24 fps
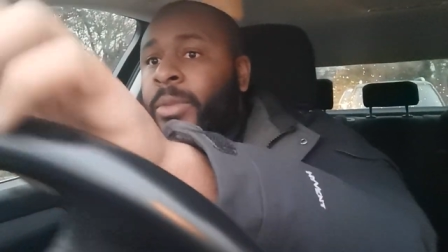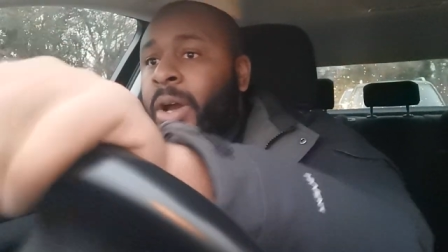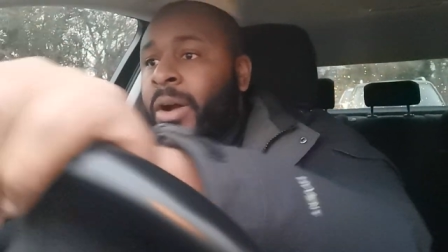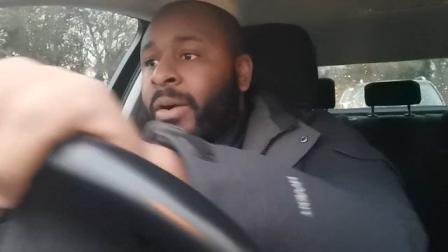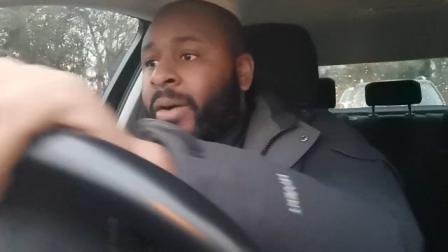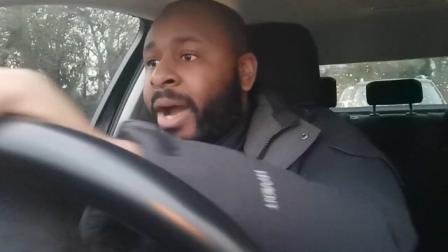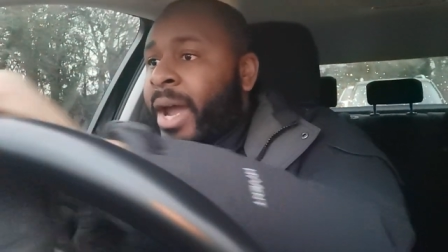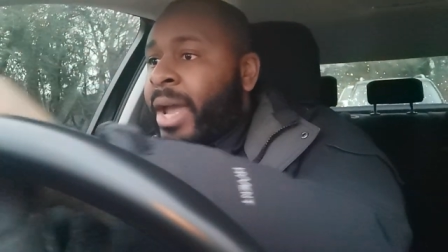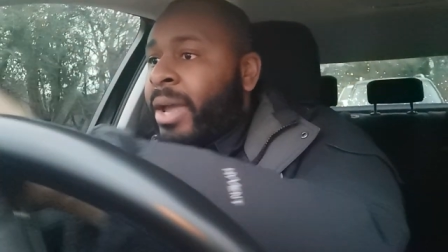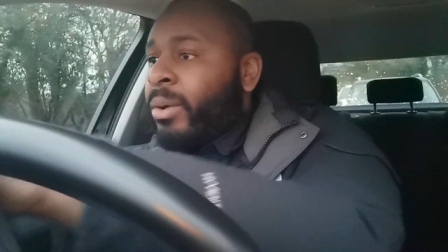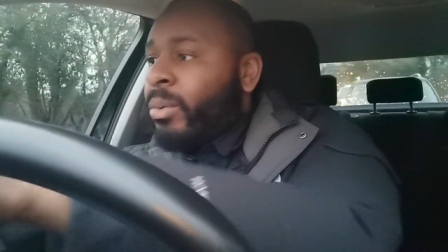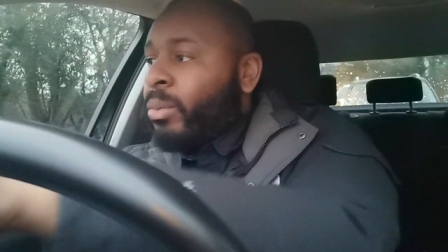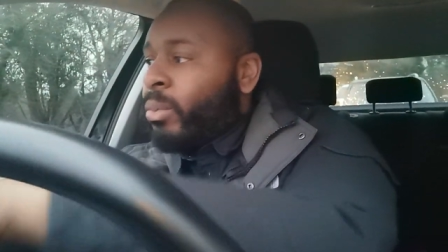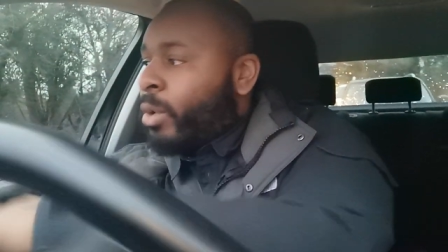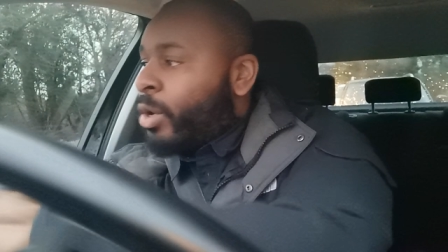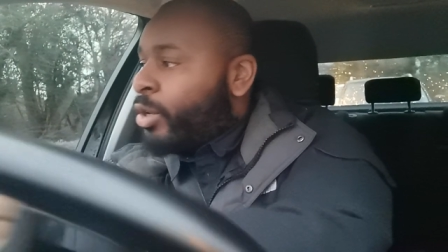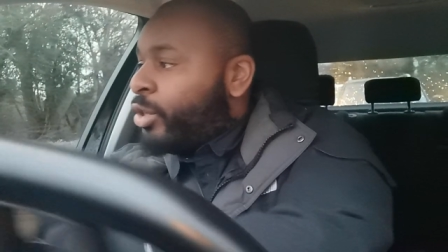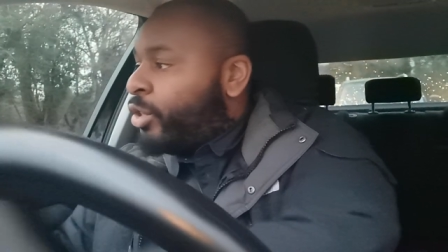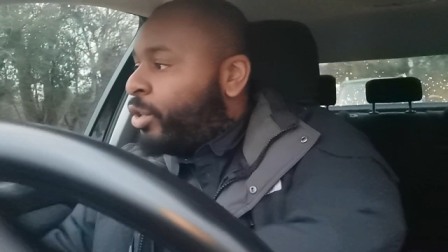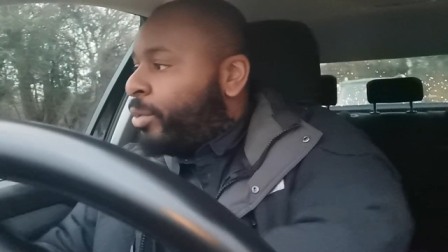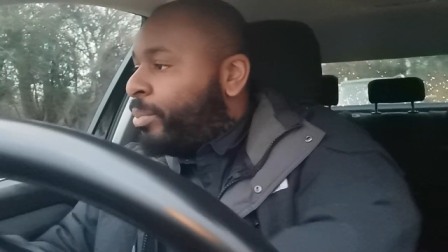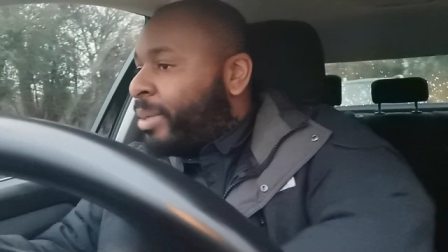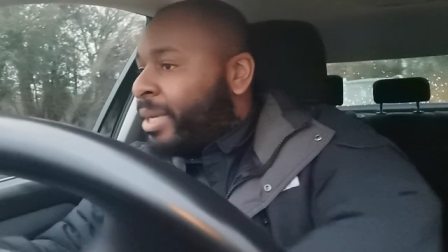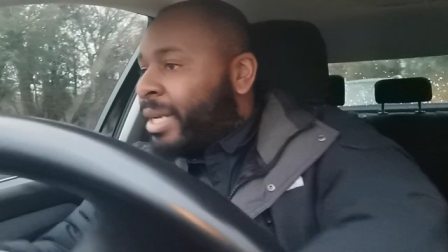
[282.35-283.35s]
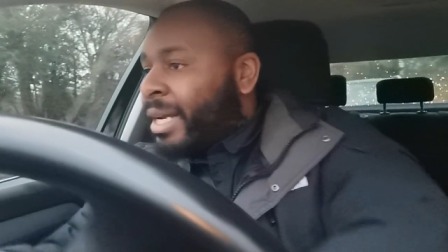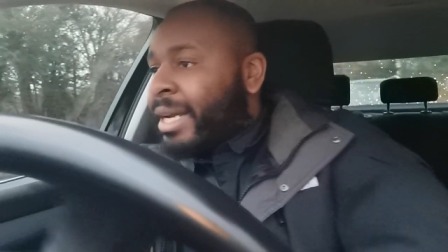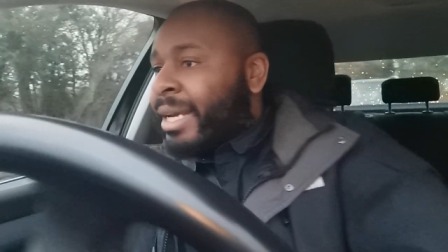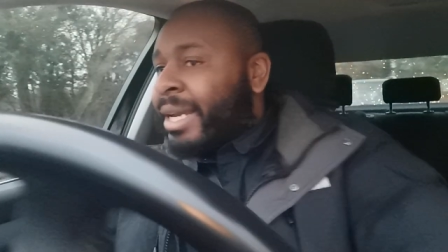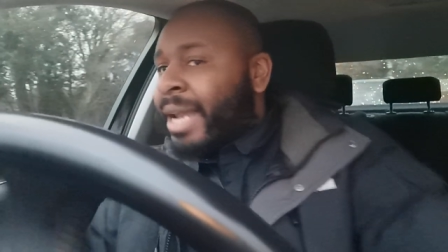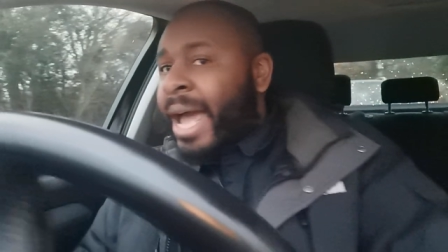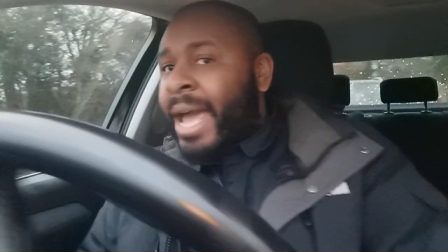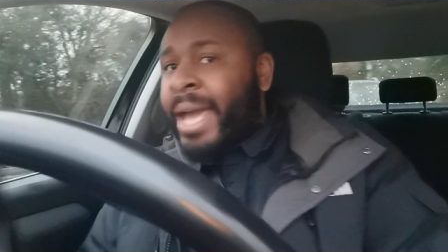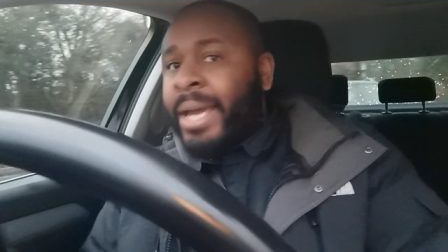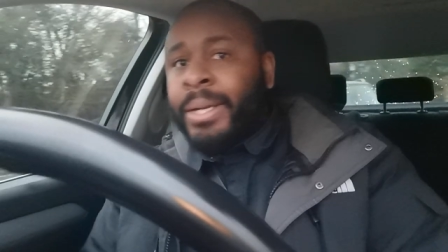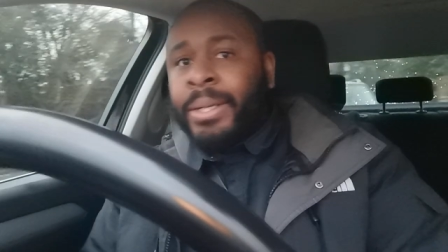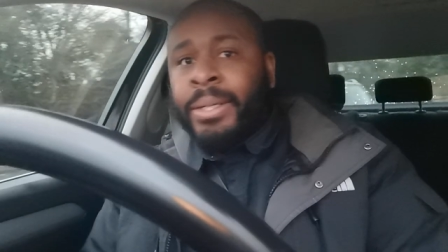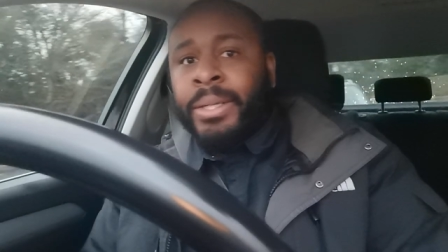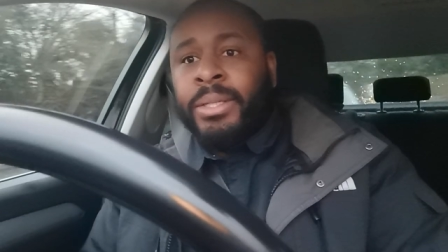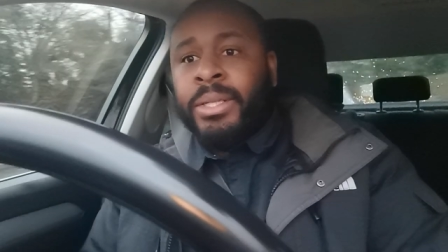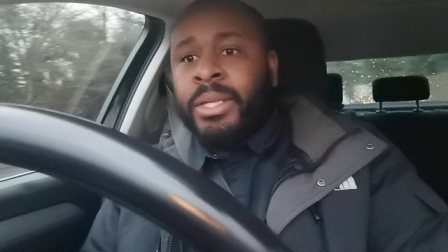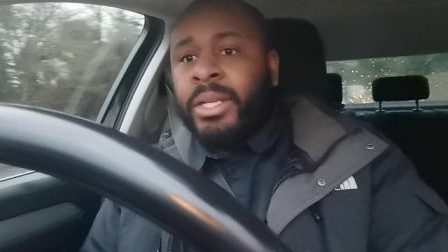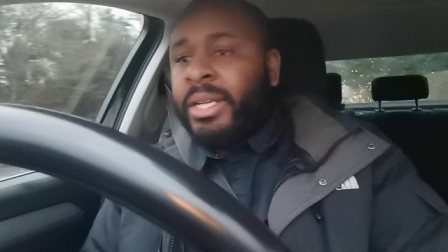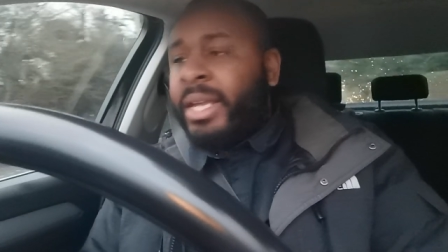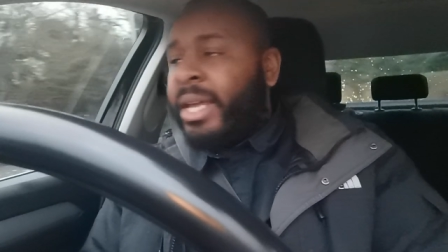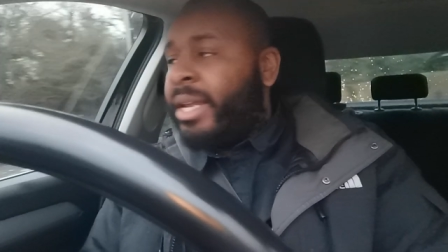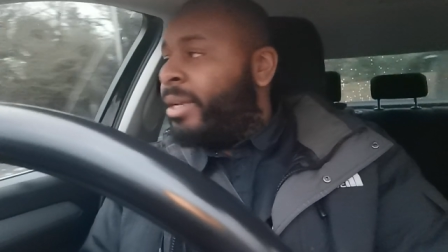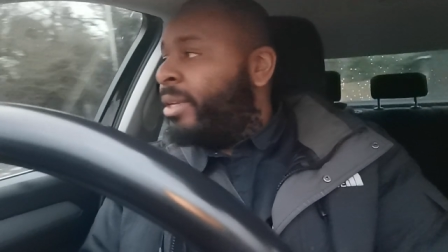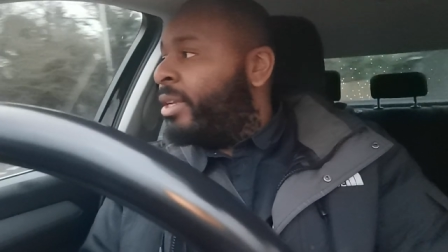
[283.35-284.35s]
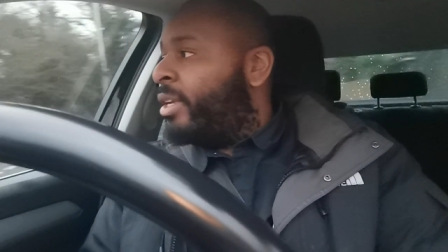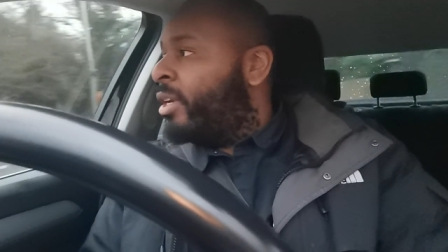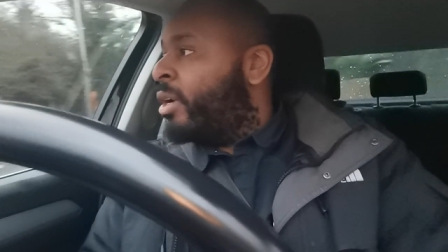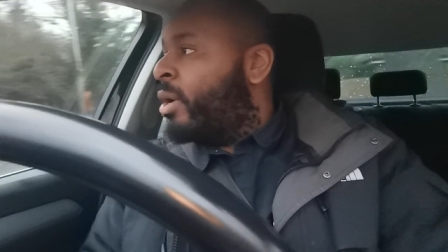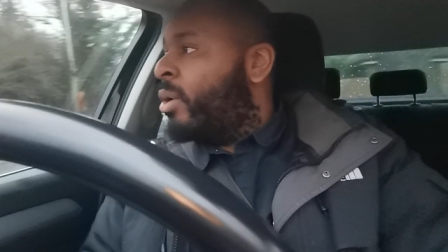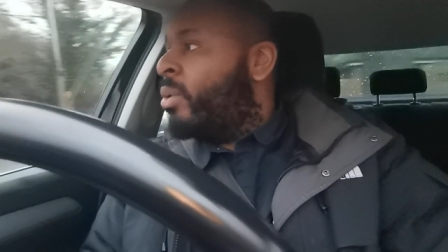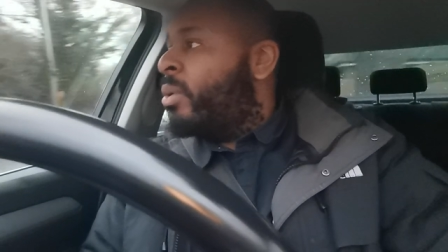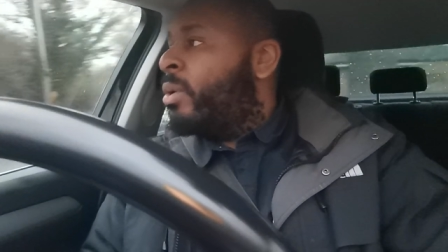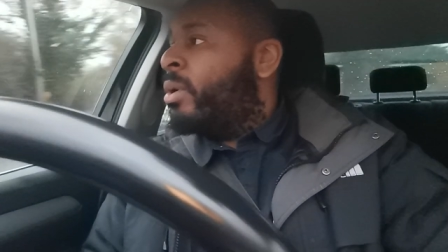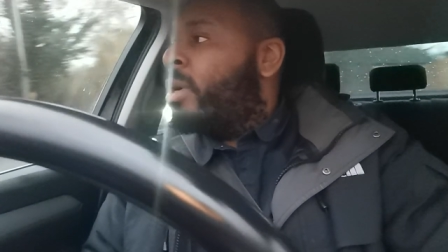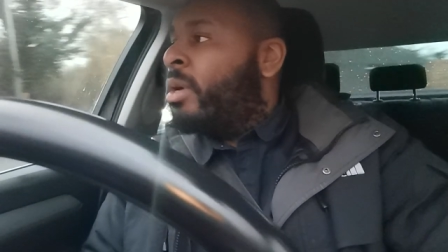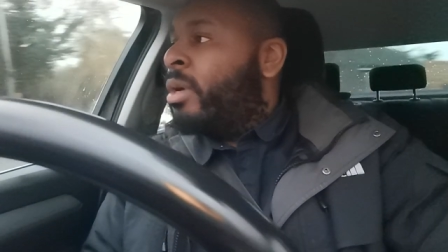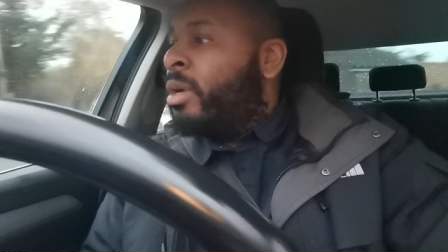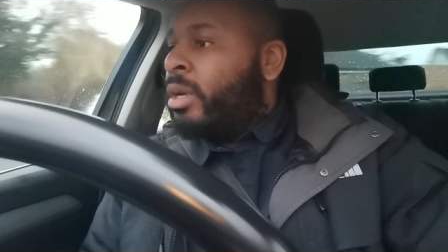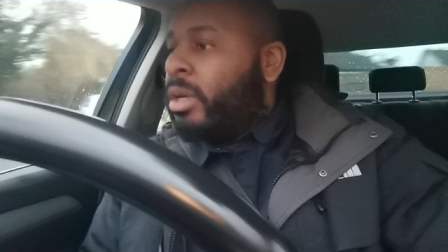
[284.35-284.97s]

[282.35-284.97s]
All right? Once you've been enlightened and then, you know,